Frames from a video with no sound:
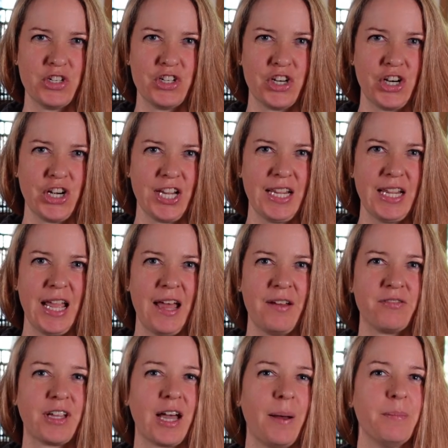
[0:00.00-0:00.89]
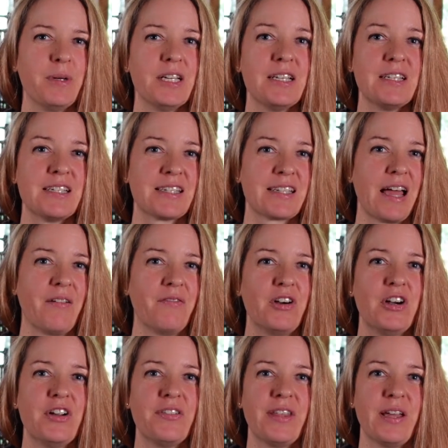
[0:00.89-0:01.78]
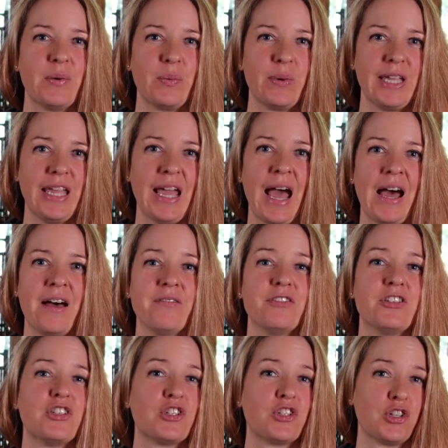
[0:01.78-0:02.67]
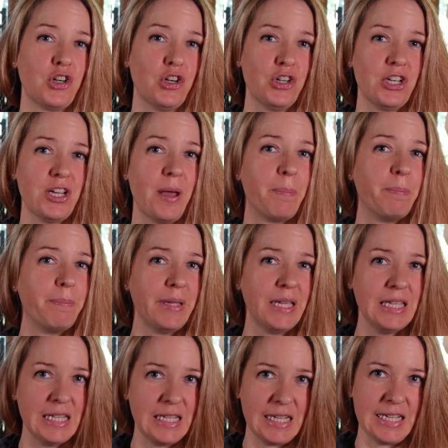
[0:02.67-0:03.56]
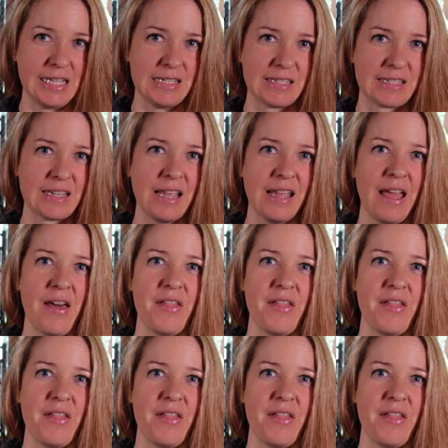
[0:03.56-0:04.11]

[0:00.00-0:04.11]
journey have come to discover that we have certain abilities